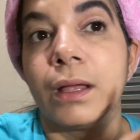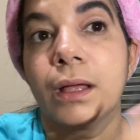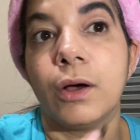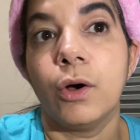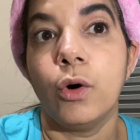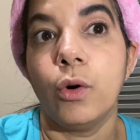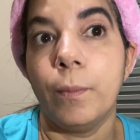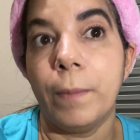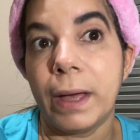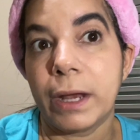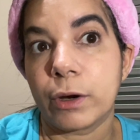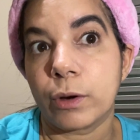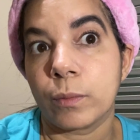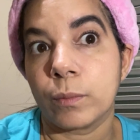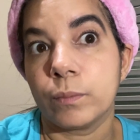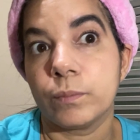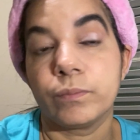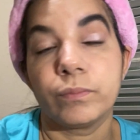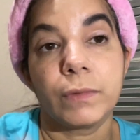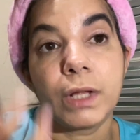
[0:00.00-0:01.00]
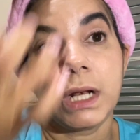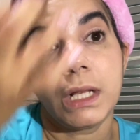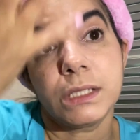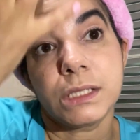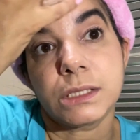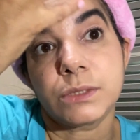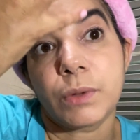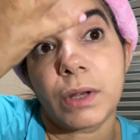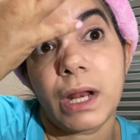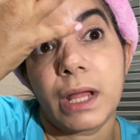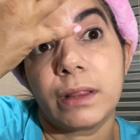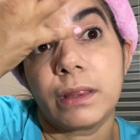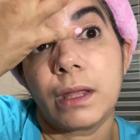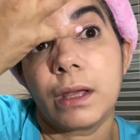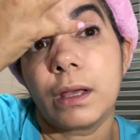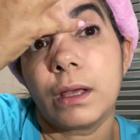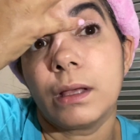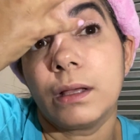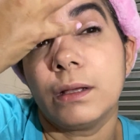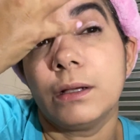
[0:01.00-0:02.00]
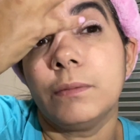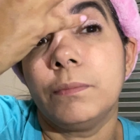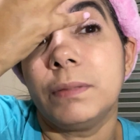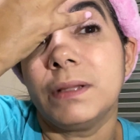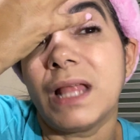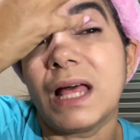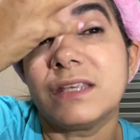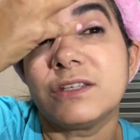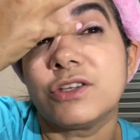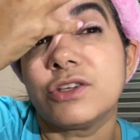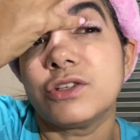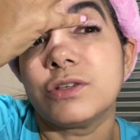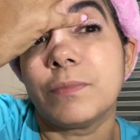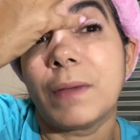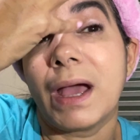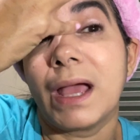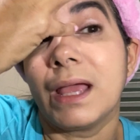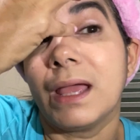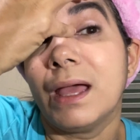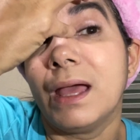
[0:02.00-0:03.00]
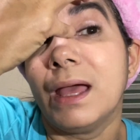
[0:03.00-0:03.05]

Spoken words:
or better. At least that's what I think. But that's just my